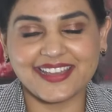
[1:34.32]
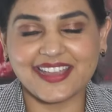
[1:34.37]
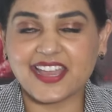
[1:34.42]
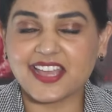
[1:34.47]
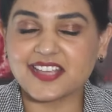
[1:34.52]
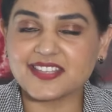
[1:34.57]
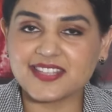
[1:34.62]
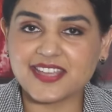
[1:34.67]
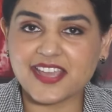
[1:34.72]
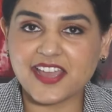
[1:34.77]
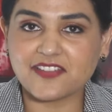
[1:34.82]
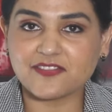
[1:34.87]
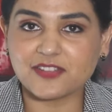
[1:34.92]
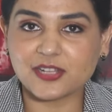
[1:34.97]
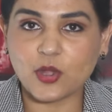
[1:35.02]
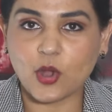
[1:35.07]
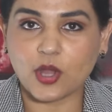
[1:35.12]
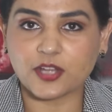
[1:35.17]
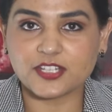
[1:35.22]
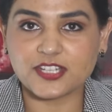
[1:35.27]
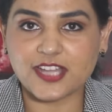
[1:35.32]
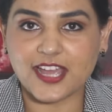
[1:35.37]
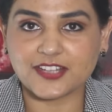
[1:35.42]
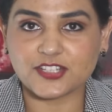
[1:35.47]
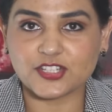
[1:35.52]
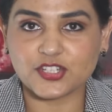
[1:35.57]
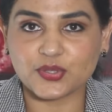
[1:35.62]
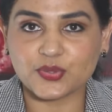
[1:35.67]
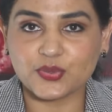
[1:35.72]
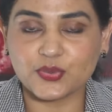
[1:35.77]
AICI will
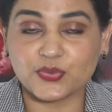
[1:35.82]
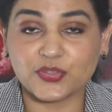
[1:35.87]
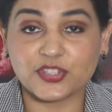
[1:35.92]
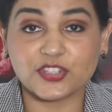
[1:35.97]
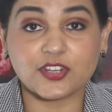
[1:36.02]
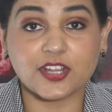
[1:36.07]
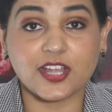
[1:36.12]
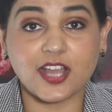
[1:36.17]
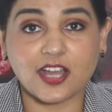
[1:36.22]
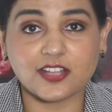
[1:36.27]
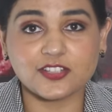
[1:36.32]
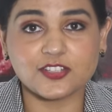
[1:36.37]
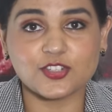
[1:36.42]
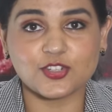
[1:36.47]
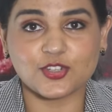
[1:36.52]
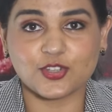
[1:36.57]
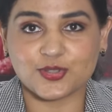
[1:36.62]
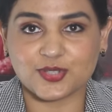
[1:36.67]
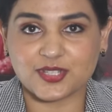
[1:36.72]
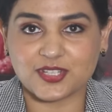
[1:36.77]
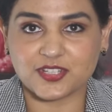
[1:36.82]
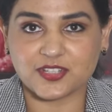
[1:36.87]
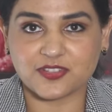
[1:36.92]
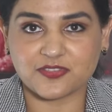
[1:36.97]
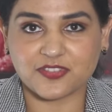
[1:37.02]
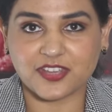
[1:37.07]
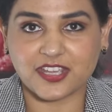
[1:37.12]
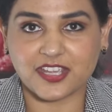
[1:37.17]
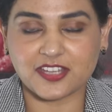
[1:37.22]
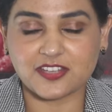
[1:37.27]
contact you with regards to your
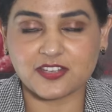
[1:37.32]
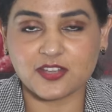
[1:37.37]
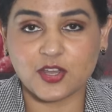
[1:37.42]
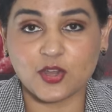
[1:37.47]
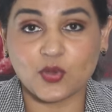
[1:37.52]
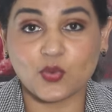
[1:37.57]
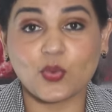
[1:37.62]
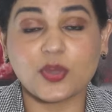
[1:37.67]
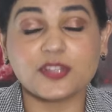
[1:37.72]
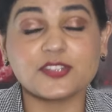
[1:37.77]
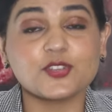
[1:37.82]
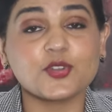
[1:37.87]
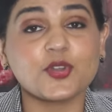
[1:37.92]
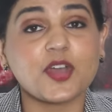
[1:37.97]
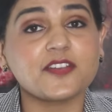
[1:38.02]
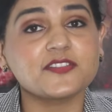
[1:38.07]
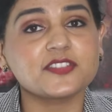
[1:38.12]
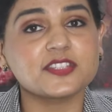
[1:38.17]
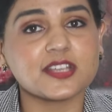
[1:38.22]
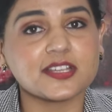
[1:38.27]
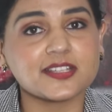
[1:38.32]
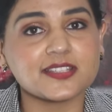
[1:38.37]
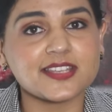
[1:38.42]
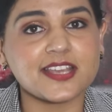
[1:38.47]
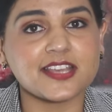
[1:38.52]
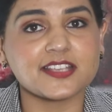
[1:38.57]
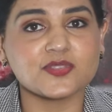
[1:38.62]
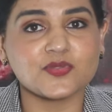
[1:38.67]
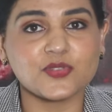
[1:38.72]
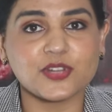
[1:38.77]
certificate once you have
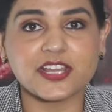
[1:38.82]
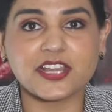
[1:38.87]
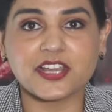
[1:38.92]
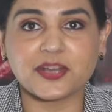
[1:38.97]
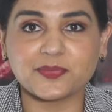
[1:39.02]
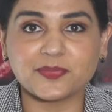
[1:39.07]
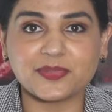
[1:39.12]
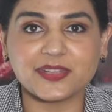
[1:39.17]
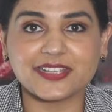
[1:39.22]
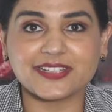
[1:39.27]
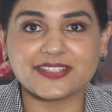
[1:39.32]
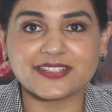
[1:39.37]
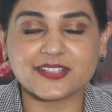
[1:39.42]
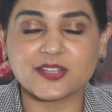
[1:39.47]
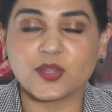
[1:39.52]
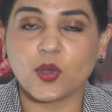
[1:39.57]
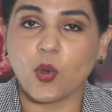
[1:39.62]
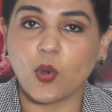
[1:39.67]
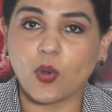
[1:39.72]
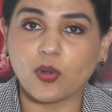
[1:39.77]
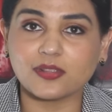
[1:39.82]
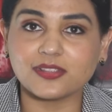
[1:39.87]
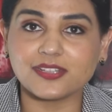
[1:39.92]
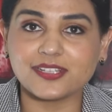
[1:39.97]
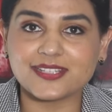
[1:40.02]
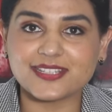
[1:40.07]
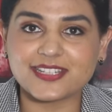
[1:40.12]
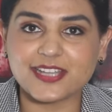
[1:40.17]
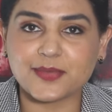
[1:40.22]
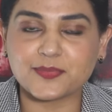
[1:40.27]
successfully completed all the
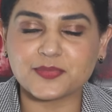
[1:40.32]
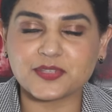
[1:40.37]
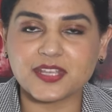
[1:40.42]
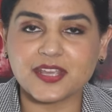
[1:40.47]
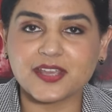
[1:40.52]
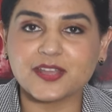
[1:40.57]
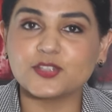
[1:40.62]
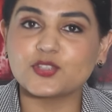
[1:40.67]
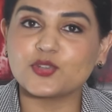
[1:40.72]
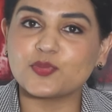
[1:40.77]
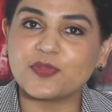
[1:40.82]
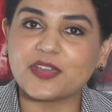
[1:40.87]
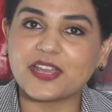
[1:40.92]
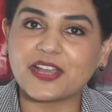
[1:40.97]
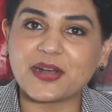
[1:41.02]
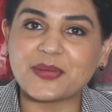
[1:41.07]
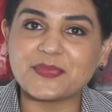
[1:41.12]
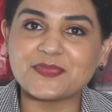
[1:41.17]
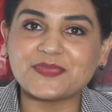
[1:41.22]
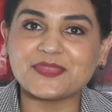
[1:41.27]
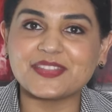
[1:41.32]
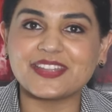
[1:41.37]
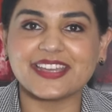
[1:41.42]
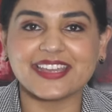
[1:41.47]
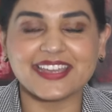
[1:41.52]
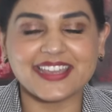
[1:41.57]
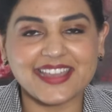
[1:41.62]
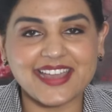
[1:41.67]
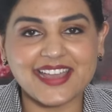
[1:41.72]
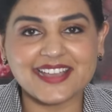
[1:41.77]
steps to become the
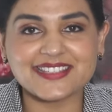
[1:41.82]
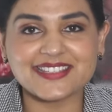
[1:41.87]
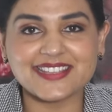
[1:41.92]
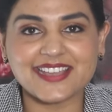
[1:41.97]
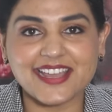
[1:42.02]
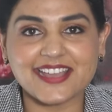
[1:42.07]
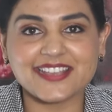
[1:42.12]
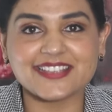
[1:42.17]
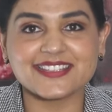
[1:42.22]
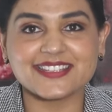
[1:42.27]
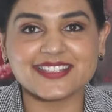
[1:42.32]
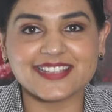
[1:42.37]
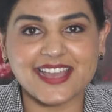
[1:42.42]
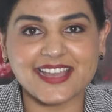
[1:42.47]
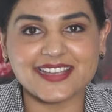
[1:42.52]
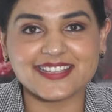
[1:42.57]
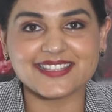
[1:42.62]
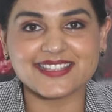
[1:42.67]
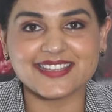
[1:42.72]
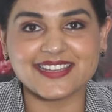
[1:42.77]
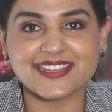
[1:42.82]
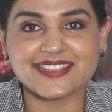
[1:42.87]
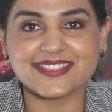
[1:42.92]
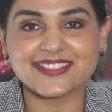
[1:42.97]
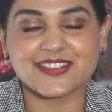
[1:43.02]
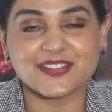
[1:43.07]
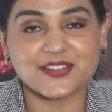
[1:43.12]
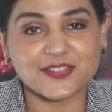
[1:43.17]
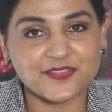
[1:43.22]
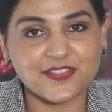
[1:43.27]
AICI CIC
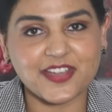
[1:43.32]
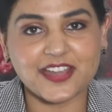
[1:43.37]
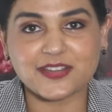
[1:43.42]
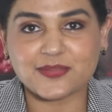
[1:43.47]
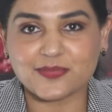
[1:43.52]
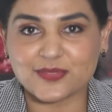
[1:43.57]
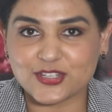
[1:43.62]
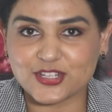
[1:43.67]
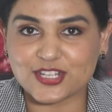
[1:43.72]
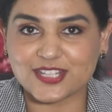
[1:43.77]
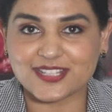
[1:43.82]
Certified Image